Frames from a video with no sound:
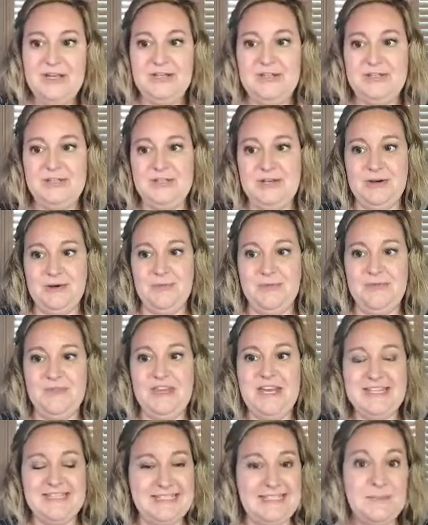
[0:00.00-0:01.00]
So
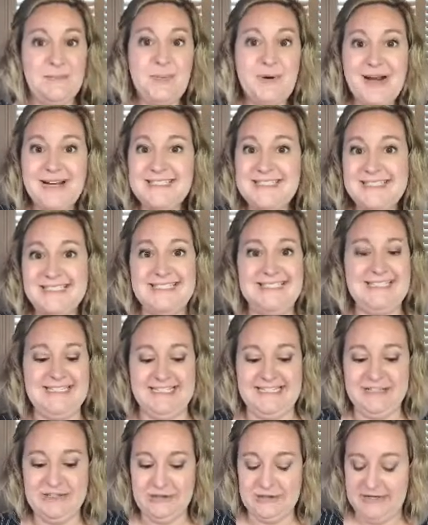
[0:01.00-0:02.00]
the Press and
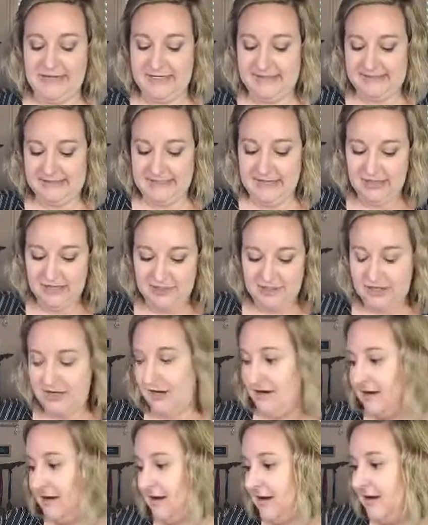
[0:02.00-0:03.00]
Seal is such
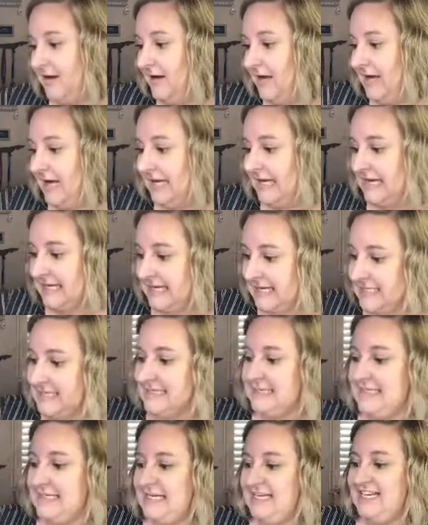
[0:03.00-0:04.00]
a
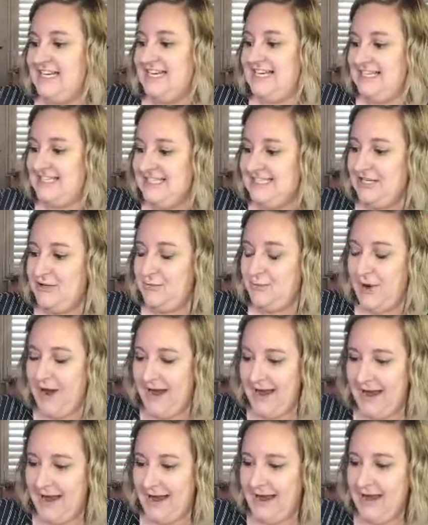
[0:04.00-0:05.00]
easy
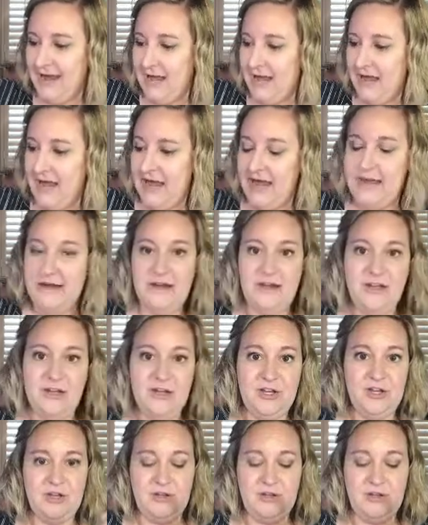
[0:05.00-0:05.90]
way, and